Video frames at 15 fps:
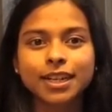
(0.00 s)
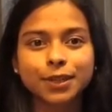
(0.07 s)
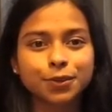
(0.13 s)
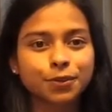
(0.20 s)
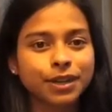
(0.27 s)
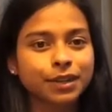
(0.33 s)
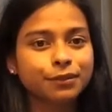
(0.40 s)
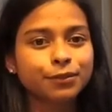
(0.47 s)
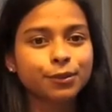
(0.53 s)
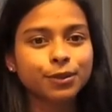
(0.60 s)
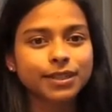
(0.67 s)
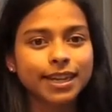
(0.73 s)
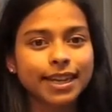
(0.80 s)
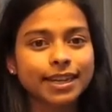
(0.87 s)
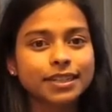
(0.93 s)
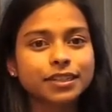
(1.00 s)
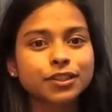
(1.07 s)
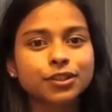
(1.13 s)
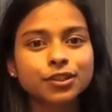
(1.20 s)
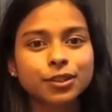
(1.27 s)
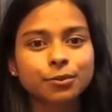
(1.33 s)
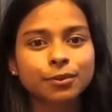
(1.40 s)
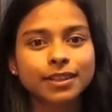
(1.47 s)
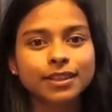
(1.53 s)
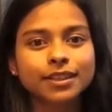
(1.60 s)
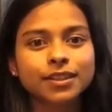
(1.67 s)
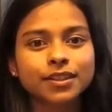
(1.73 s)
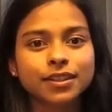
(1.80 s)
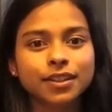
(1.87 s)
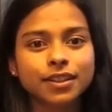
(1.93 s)
In 2014, she won
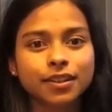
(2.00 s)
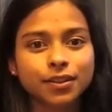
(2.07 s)
the